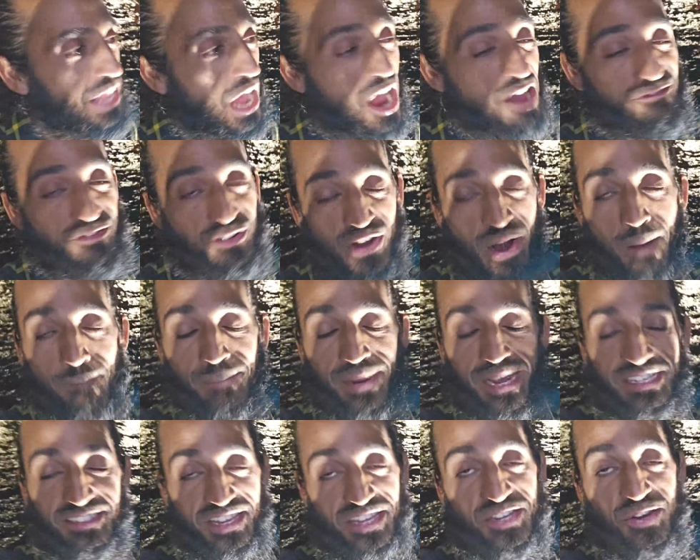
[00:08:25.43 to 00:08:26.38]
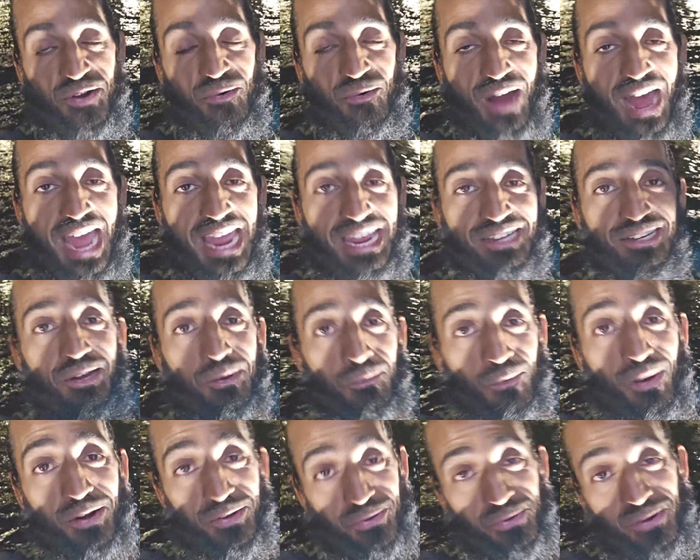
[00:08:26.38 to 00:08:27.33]
Now, if you're a piece and you're right,
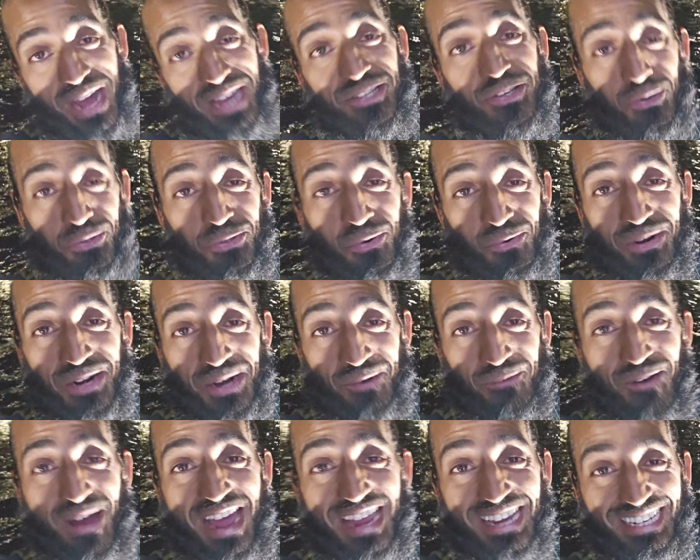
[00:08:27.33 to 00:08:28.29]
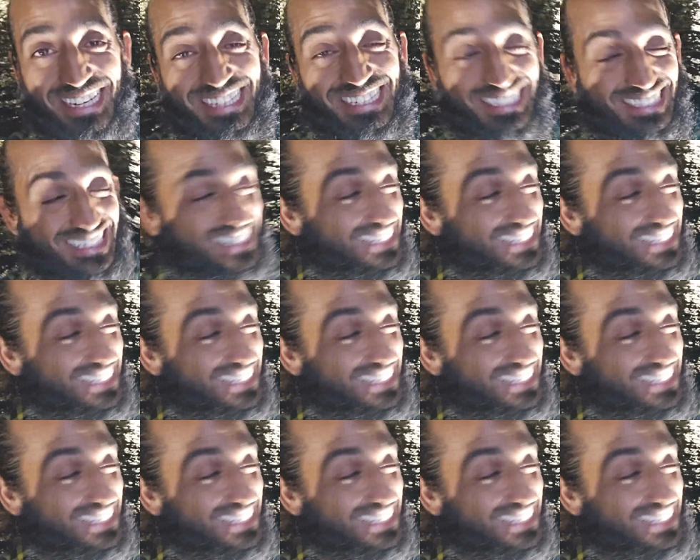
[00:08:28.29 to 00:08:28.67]
well, you got, you're doing it right.